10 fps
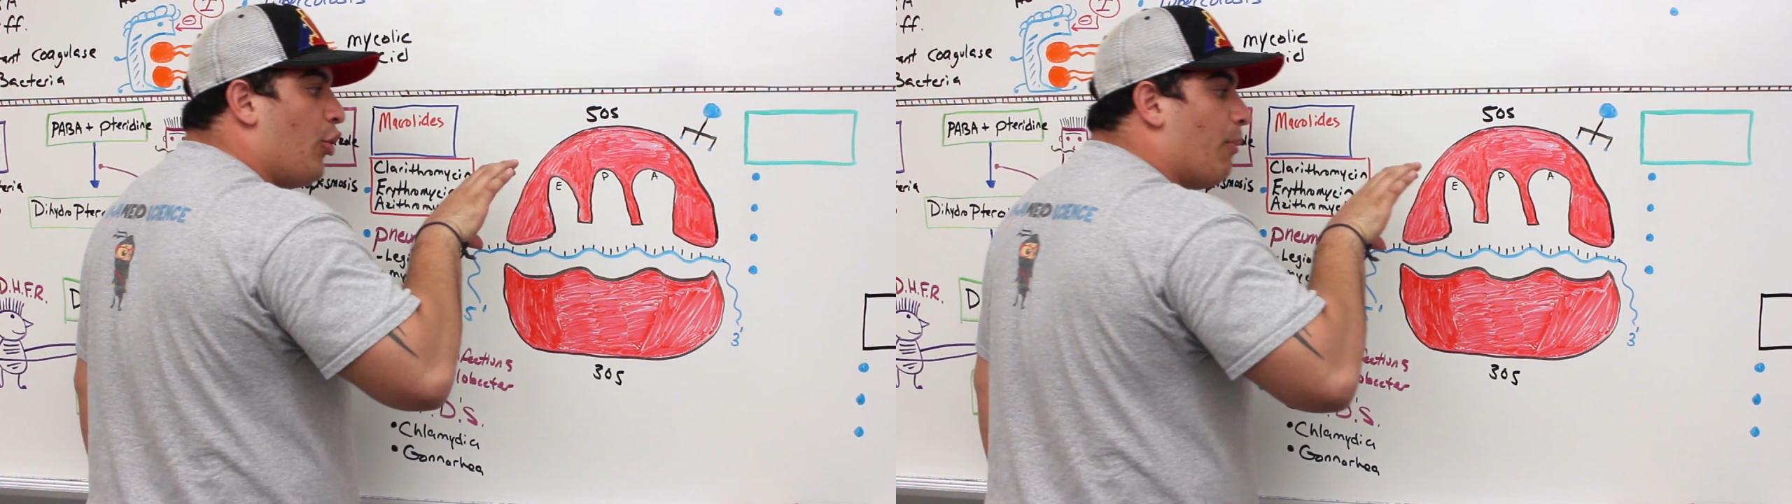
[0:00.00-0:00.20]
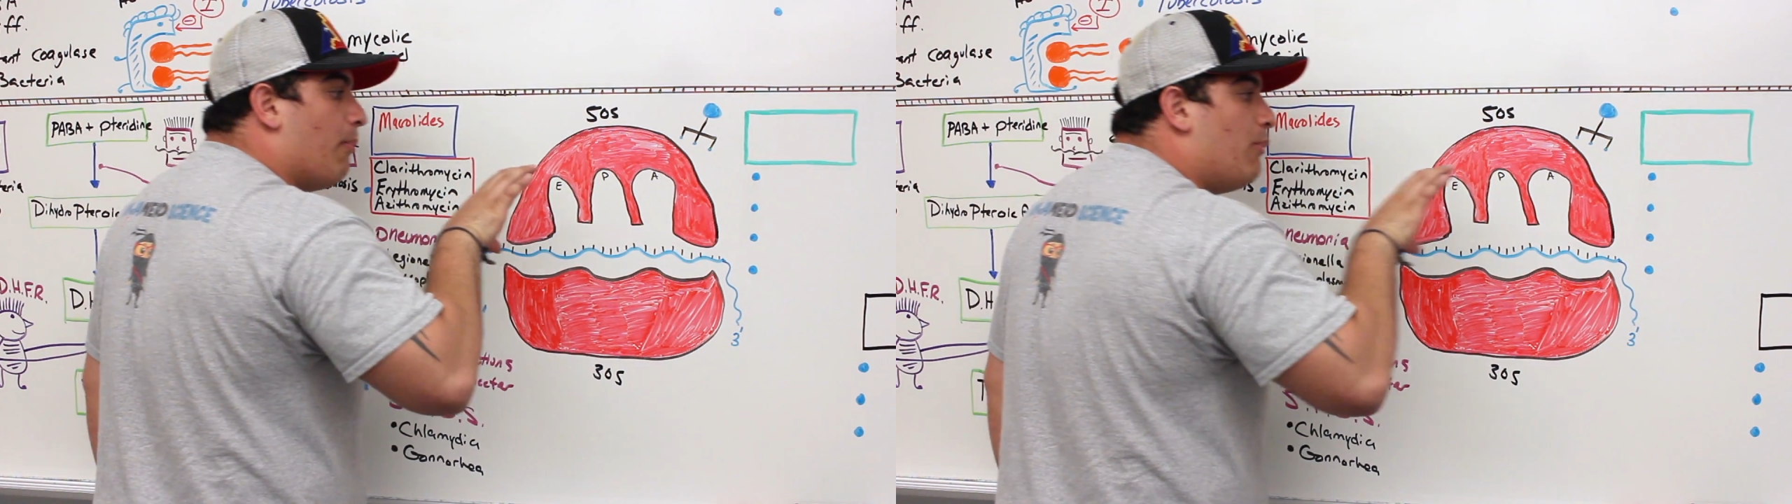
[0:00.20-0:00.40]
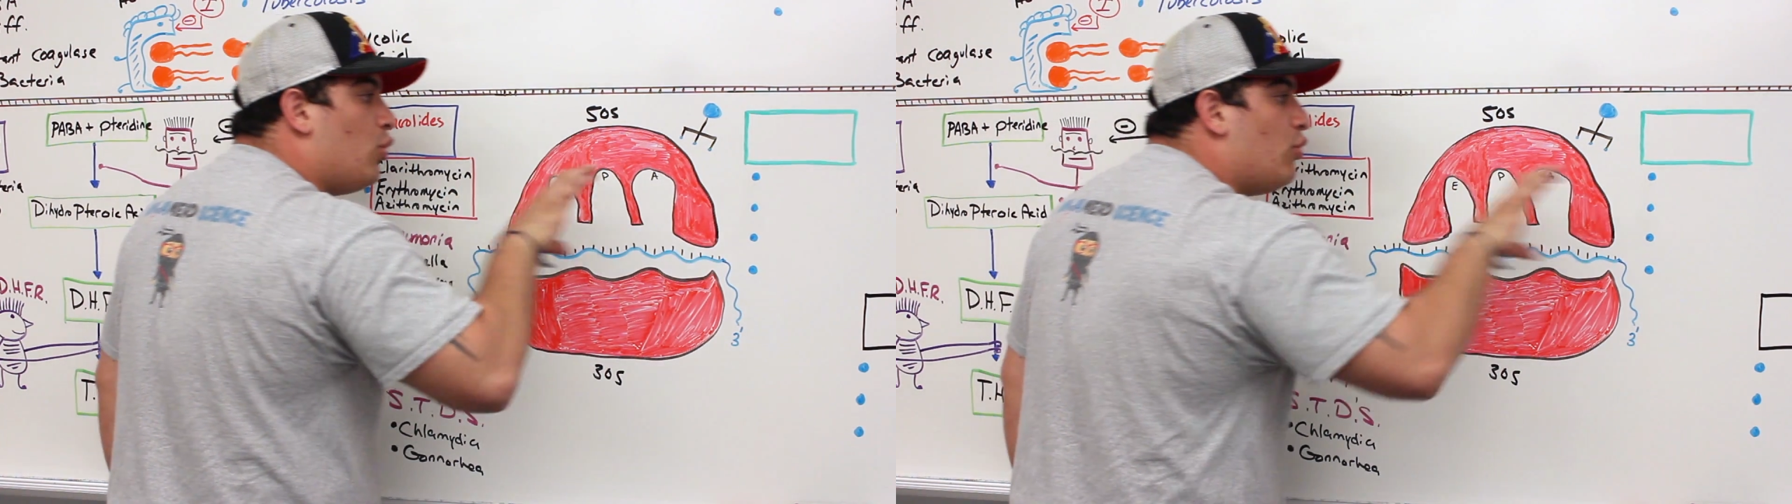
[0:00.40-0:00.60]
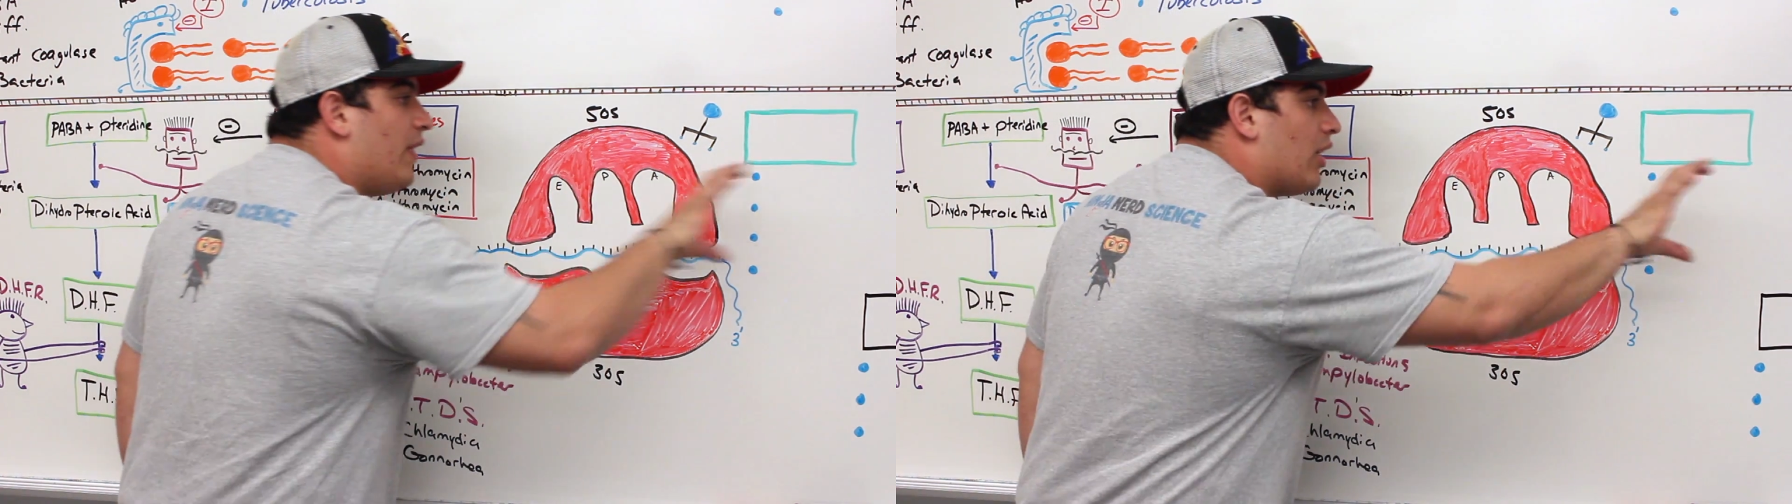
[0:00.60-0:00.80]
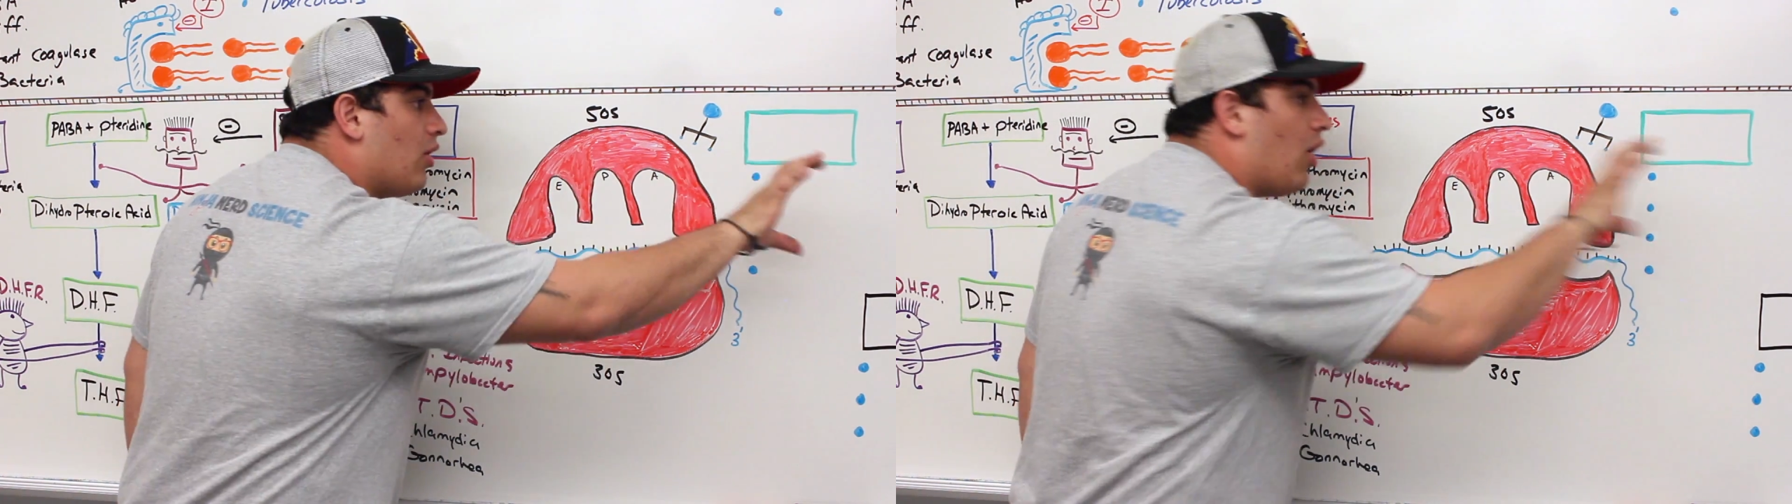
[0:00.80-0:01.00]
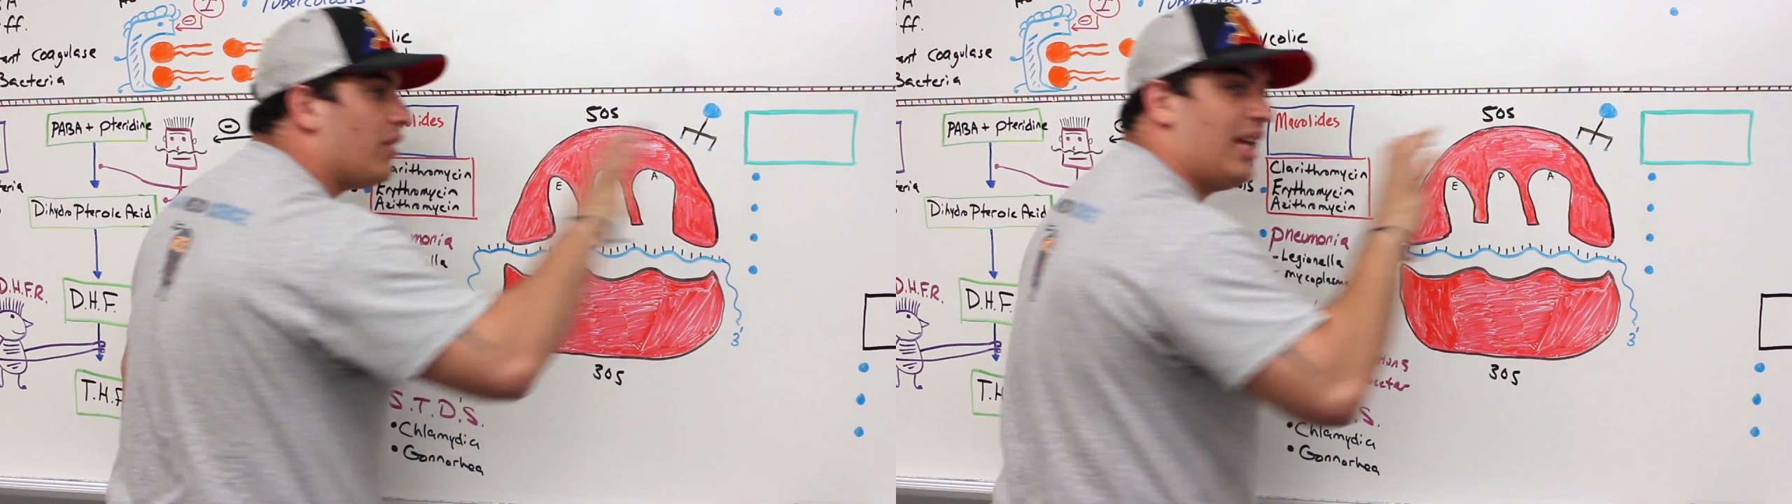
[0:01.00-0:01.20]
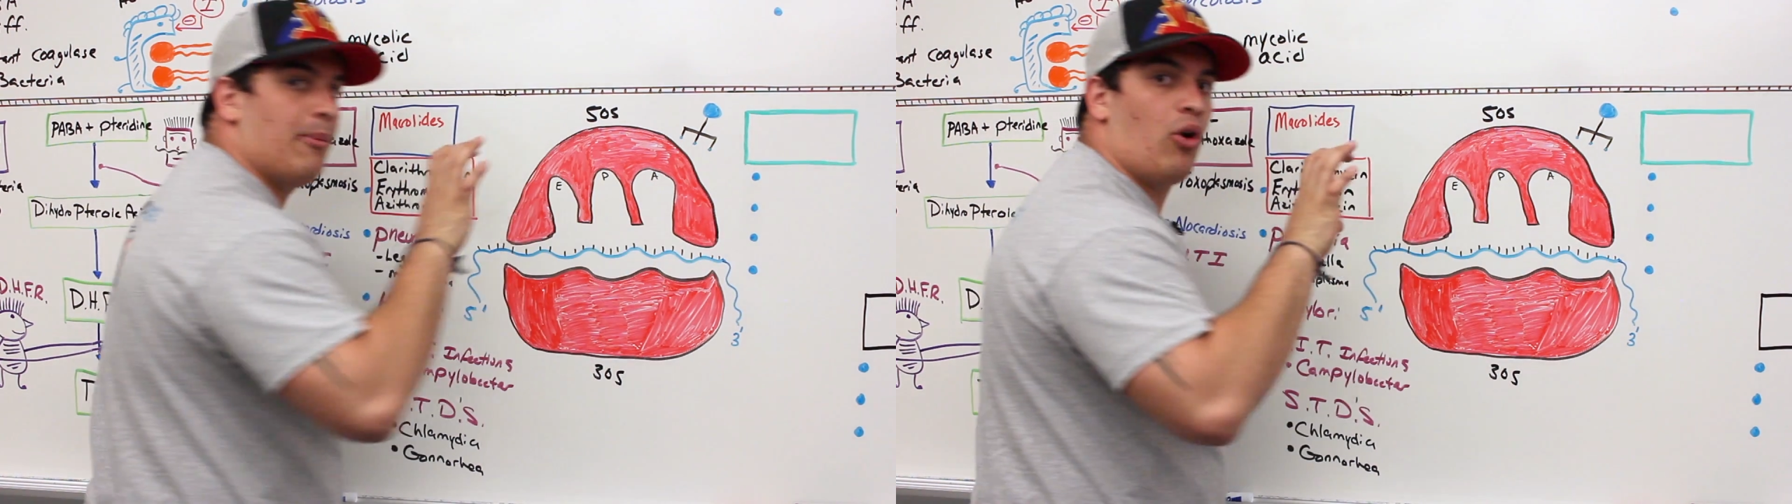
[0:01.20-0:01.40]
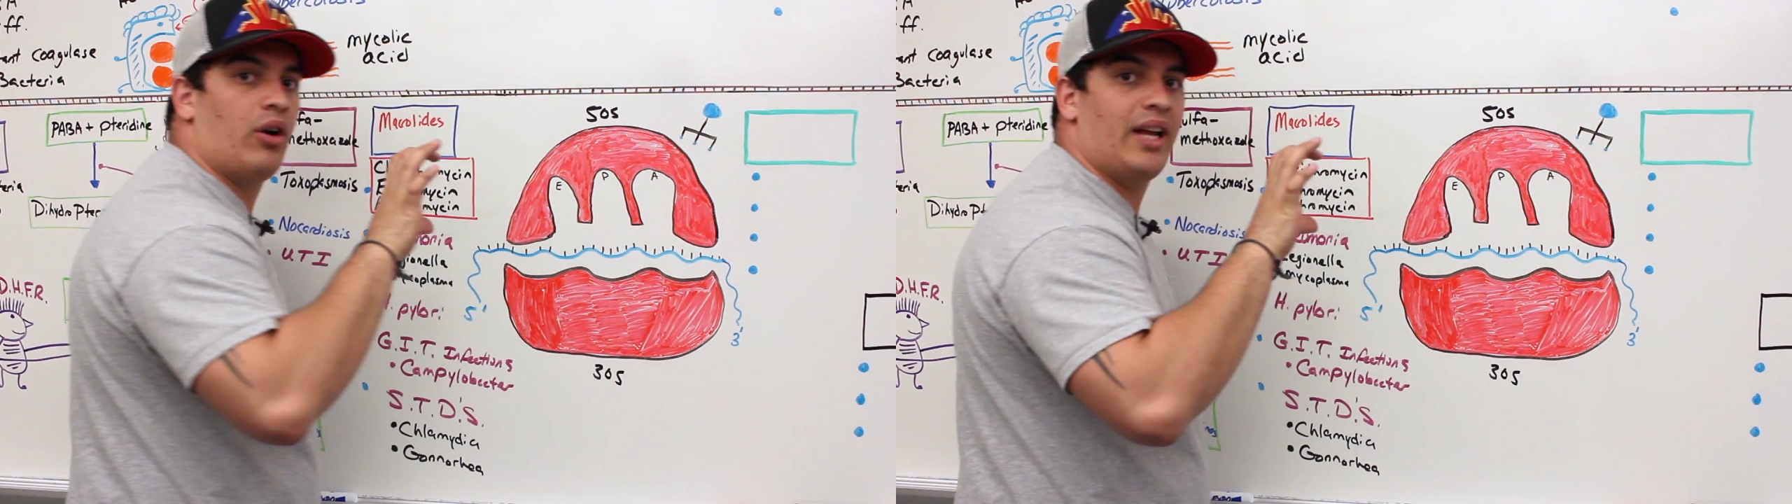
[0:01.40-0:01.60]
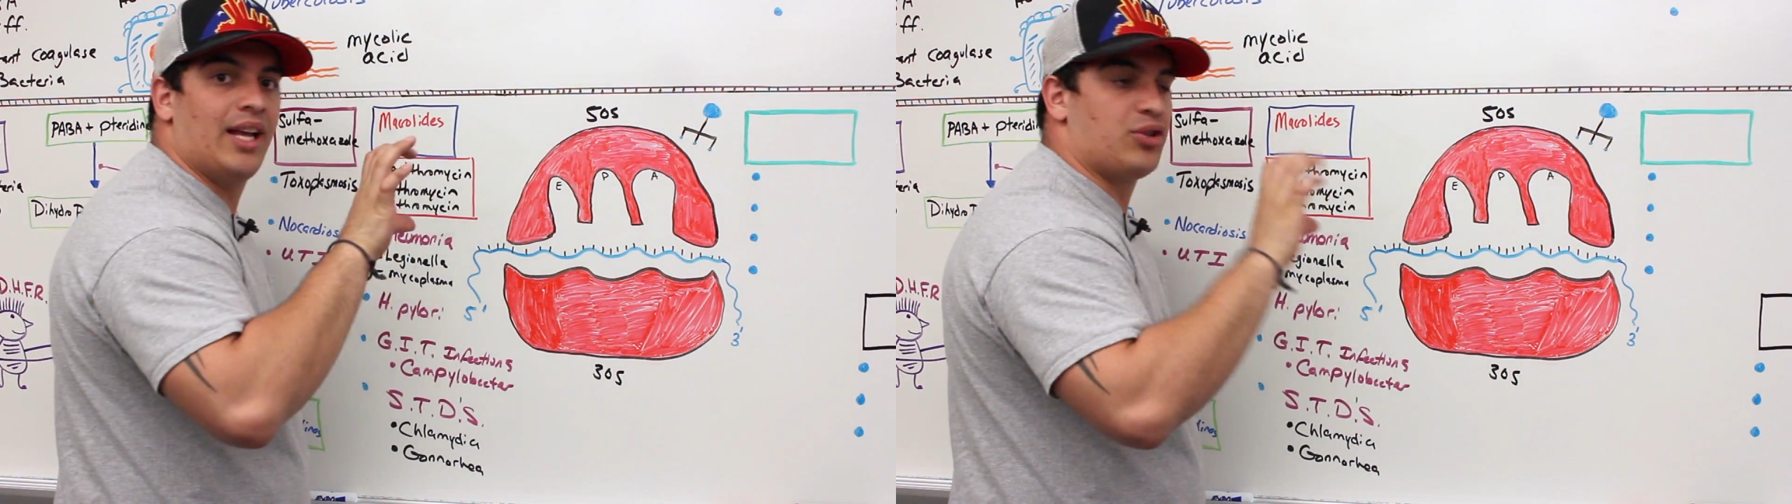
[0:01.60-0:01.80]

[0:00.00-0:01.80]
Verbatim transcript: moving along the mRNA.